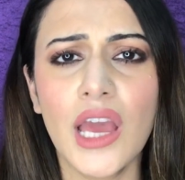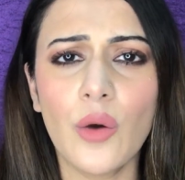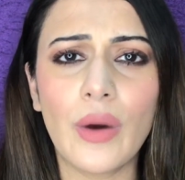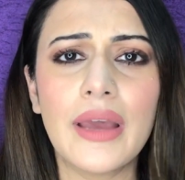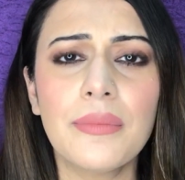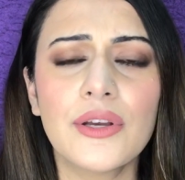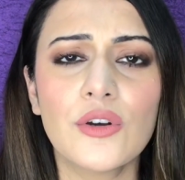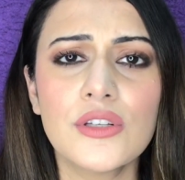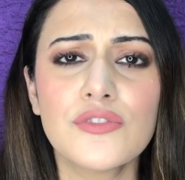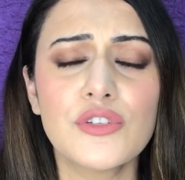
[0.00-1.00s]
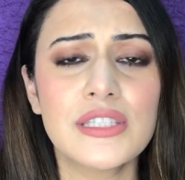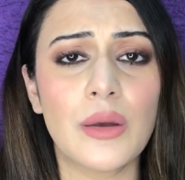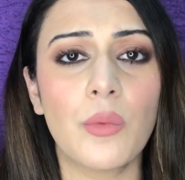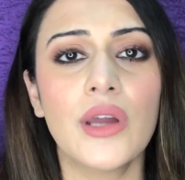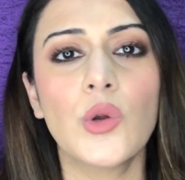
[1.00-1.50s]
Why? Because for
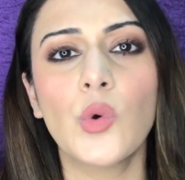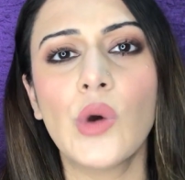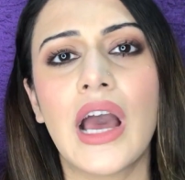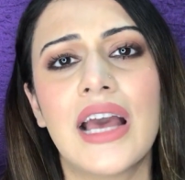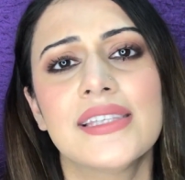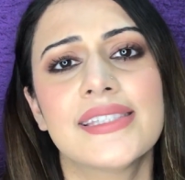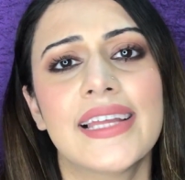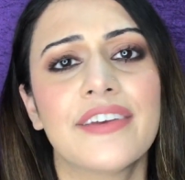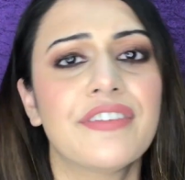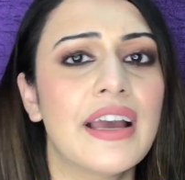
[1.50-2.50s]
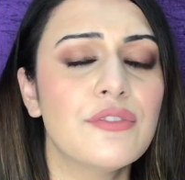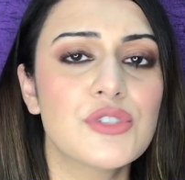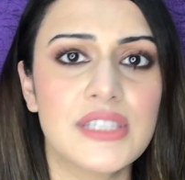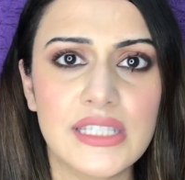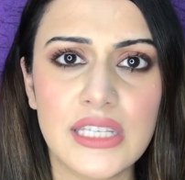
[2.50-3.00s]
someone who has like 5 or
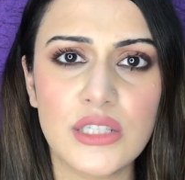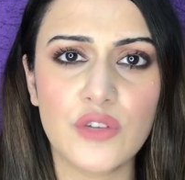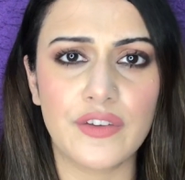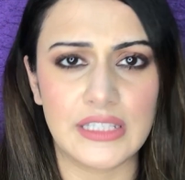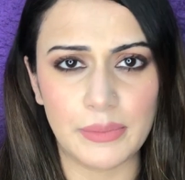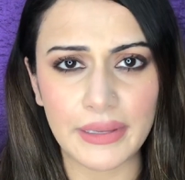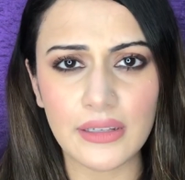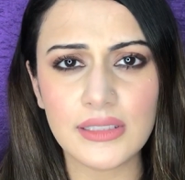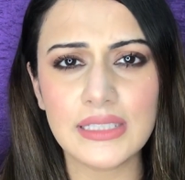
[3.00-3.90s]
6 years of experience,